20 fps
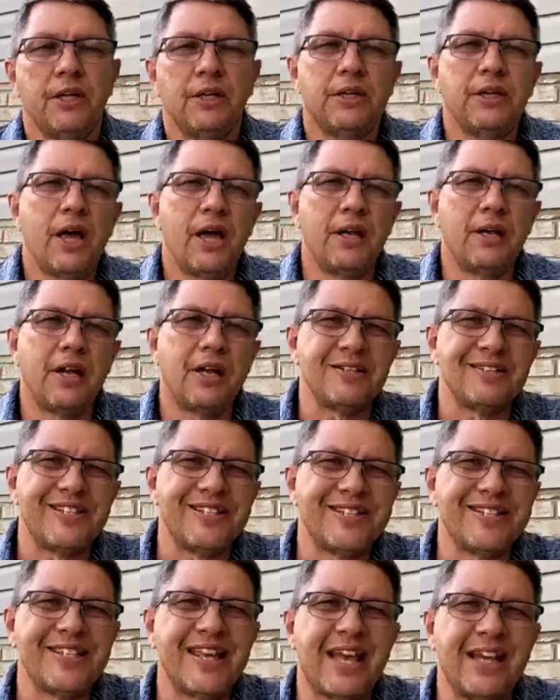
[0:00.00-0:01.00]
Not
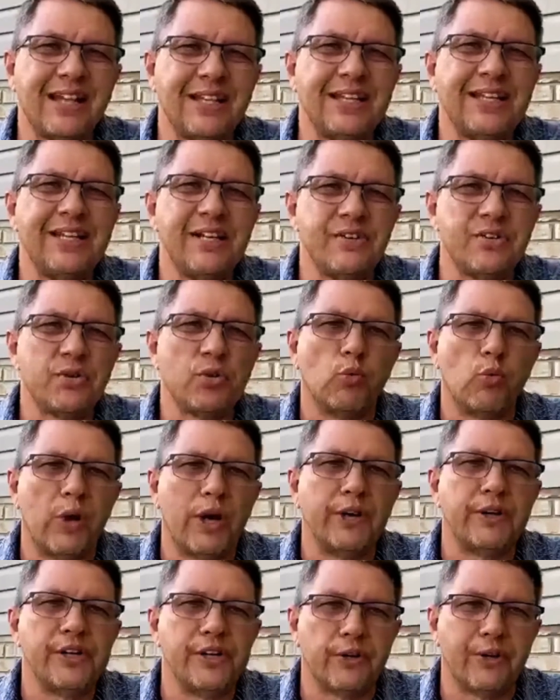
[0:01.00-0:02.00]
settle into
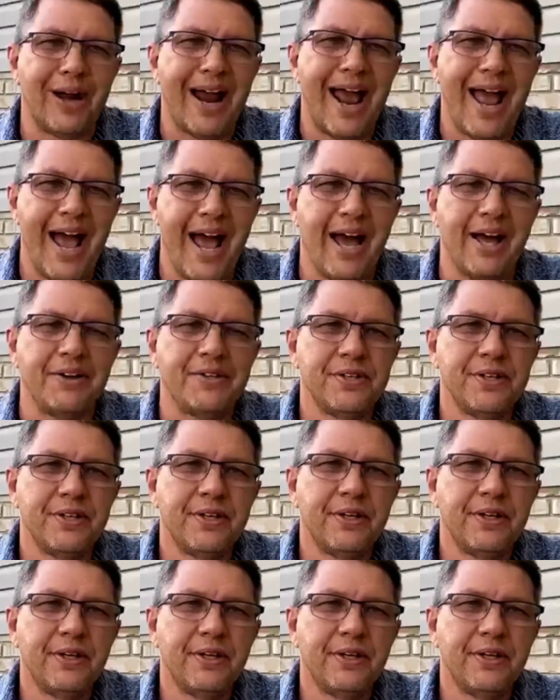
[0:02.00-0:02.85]
where you're at.